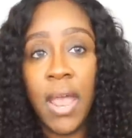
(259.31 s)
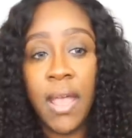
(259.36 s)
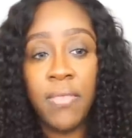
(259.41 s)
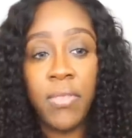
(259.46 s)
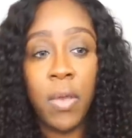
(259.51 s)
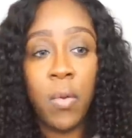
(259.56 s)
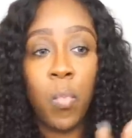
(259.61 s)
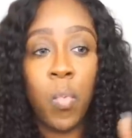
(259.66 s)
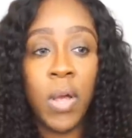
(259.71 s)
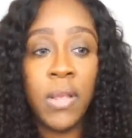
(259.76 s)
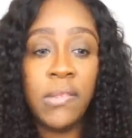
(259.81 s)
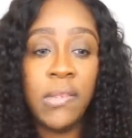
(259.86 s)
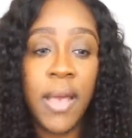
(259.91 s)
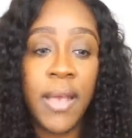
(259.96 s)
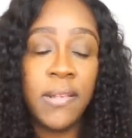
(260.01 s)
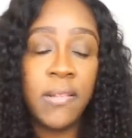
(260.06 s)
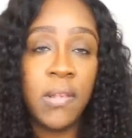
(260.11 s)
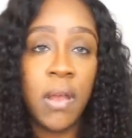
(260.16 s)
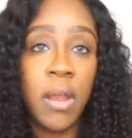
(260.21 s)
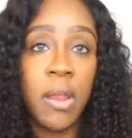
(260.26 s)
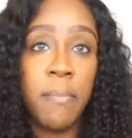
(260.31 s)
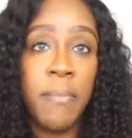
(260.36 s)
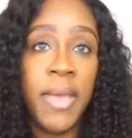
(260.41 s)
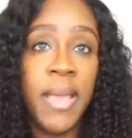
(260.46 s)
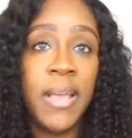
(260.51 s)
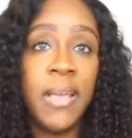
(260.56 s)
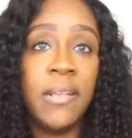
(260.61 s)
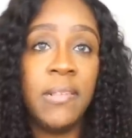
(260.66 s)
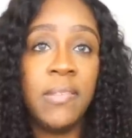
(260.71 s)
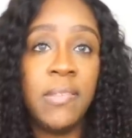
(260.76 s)
And then once I started
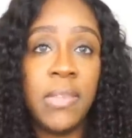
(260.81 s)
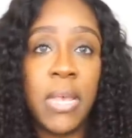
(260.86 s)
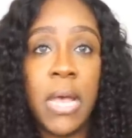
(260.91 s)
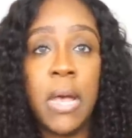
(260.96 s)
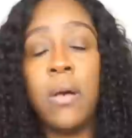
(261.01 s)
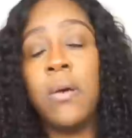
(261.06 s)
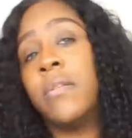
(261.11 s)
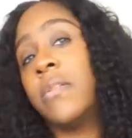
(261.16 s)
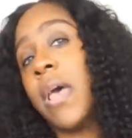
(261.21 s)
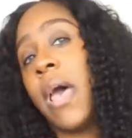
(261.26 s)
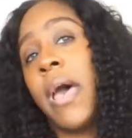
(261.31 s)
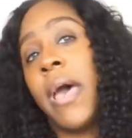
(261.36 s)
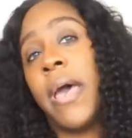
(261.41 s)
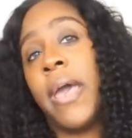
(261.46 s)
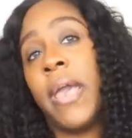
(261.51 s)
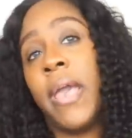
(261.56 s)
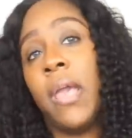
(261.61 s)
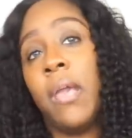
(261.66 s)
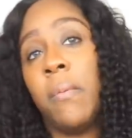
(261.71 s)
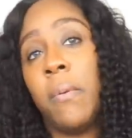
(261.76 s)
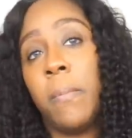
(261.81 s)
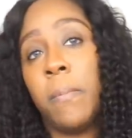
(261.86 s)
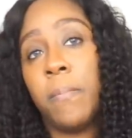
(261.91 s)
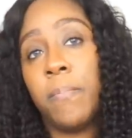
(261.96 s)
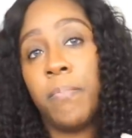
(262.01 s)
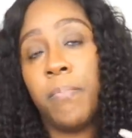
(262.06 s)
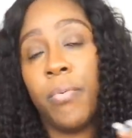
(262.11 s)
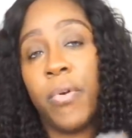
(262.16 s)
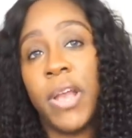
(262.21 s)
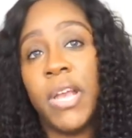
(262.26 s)
making sales, I
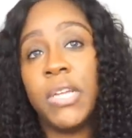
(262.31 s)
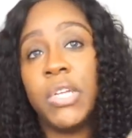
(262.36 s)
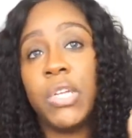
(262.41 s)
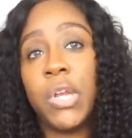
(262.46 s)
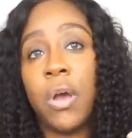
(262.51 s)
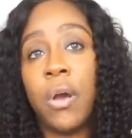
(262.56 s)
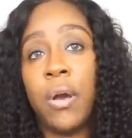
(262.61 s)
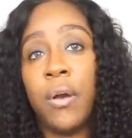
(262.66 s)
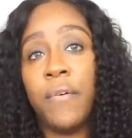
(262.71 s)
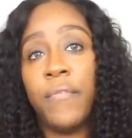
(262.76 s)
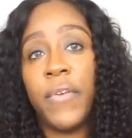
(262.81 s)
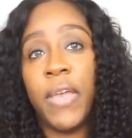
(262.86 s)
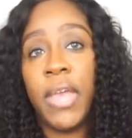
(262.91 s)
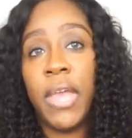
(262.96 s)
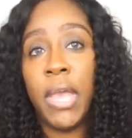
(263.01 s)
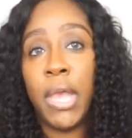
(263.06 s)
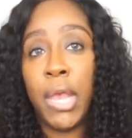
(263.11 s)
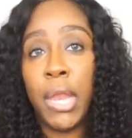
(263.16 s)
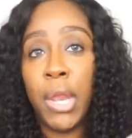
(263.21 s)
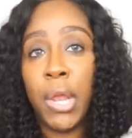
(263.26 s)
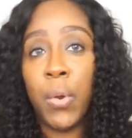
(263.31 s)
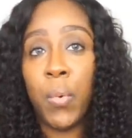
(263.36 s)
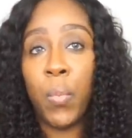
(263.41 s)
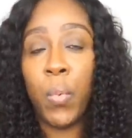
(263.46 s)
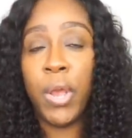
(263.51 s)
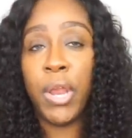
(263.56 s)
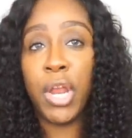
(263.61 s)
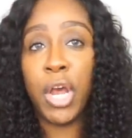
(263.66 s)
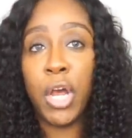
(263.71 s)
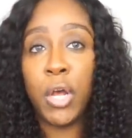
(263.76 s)
branched off and
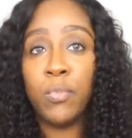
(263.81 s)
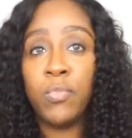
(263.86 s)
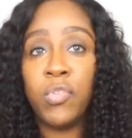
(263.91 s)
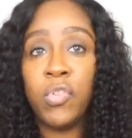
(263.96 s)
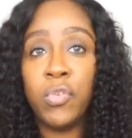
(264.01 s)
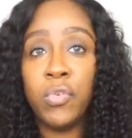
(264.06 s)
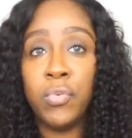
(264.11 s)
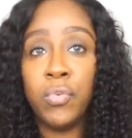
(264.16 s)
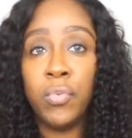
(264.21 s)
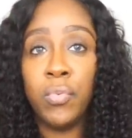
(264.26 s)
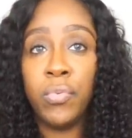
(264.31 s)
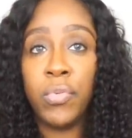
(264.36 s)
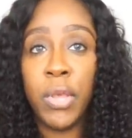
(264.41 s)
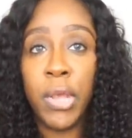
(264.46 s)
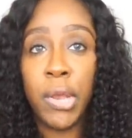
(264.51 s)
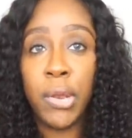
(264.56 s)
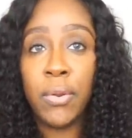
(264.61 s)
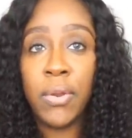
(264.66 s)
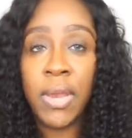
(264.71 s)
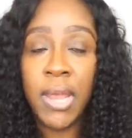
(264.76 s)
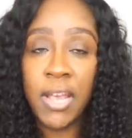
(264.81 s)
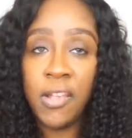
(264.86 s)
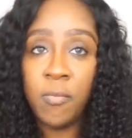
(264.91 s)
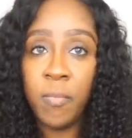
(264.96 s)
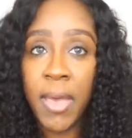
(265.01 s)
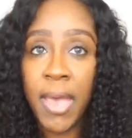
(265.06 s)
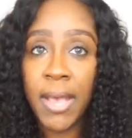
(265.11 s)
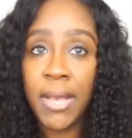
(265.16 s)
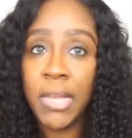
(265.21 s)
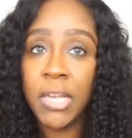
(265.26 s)
went up to their next
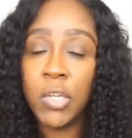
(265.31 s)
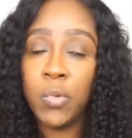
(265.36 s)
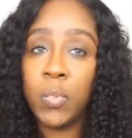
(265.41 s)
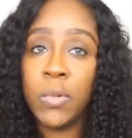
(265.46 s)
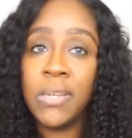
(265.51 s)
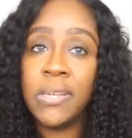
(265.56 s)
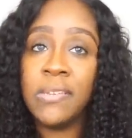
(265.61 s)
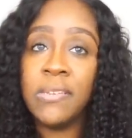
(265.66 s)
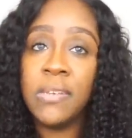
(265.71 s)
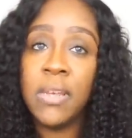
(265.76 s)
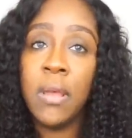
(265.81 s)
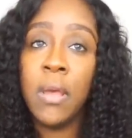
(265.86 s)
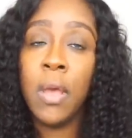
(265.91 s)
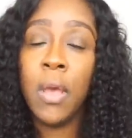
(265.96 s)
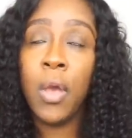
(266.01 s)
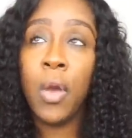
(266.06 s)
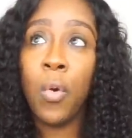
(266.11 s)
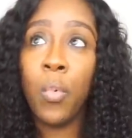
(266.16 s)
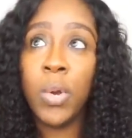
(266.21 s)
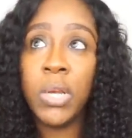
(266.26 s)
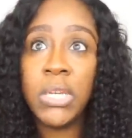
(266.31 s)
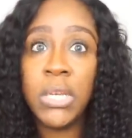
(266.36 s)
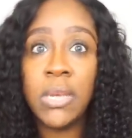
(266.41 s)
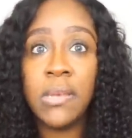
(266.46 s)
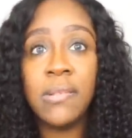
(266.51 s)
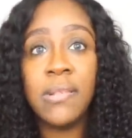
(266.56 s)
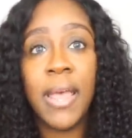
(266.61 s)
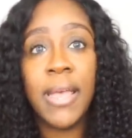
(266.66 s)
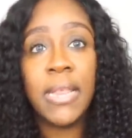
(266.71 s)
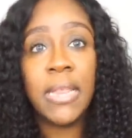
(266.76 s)
package, which
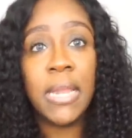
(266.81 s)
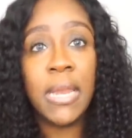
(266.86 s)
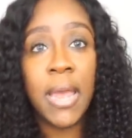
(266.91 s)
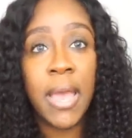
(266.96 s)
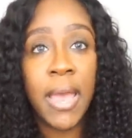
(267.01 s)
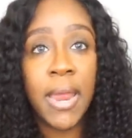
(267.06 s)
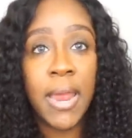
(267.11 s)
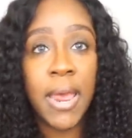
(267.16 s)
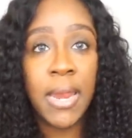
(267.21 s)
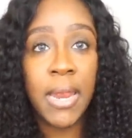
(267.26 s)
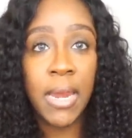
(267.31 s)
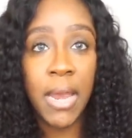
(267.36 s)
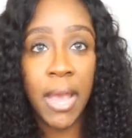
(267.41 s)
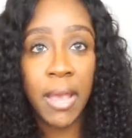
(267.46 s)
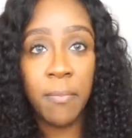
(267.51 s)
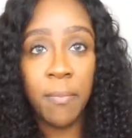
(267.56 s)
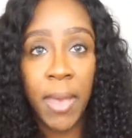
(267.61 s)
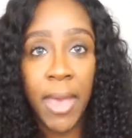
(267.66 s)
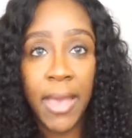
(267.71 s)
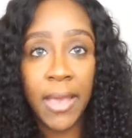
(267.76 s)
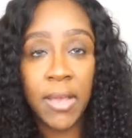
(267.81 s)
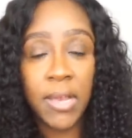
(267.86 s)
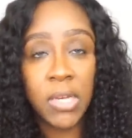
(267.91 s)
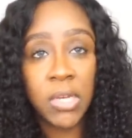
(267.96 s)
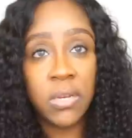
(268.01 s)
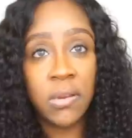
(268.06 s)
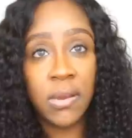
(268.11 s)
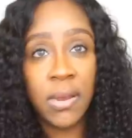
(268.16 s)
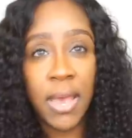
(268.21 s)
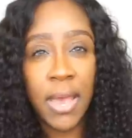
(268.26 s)
is like the $9.99
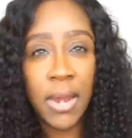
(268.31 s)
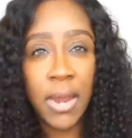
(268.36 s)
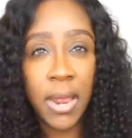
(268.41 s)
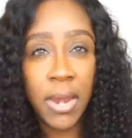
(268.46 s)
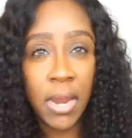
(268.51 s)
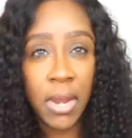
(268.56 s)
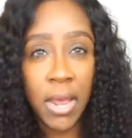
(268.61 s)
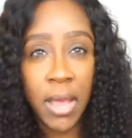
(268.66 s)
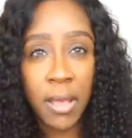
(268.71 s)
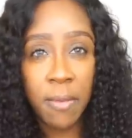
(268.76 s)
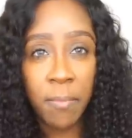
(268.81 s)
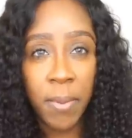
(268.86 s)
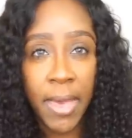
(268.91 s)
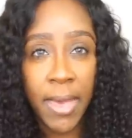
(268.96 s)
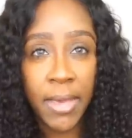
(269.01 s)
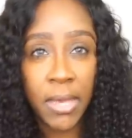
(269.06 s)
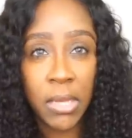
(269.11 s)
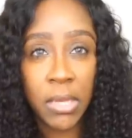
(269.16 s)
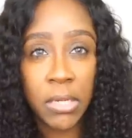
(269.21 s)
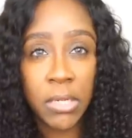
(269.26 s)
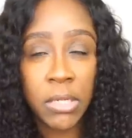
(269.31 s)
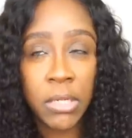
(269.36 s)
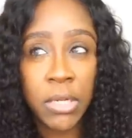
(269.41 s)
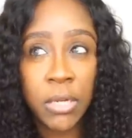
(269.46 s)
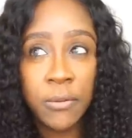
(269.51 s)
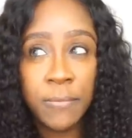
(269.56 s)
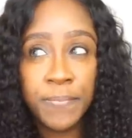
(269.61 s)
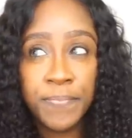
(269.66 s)
package. The $9.99 package,